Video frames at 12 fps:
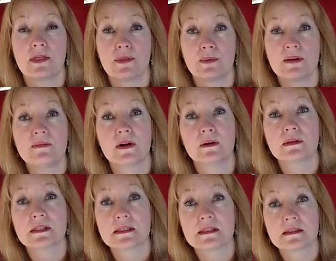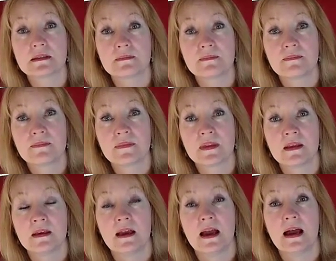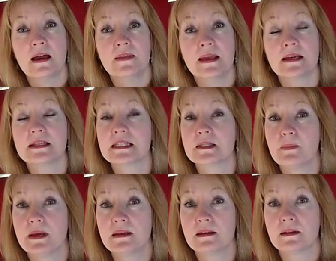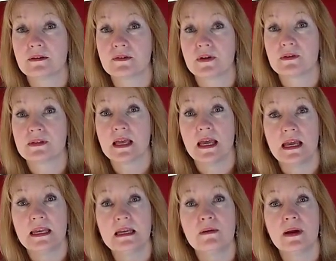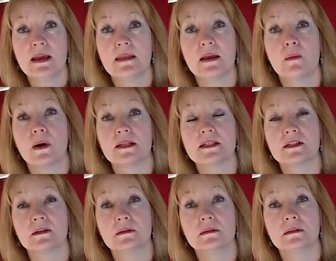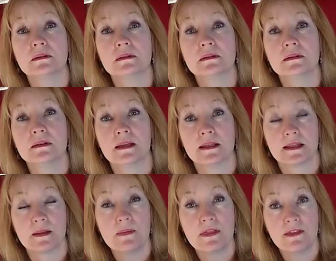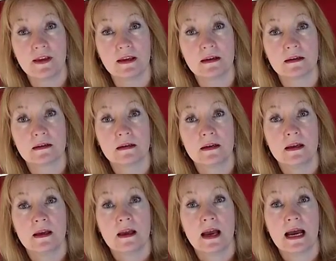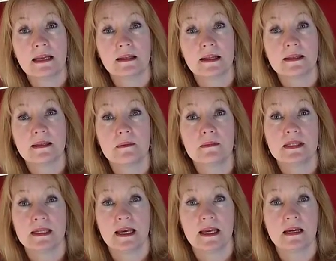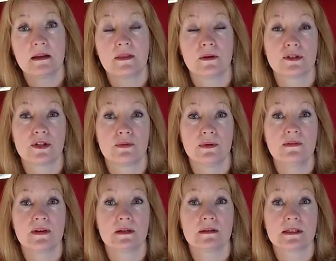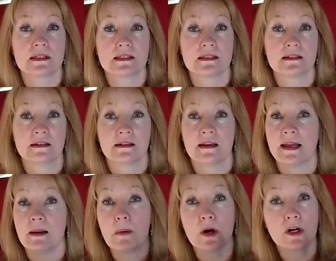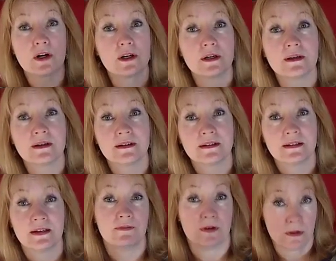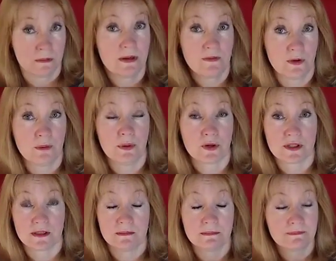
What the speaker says: 3 votes. And they can spend those votes any way they want to. And let them think. And let them take those 3 votes and a marker, if you're in person,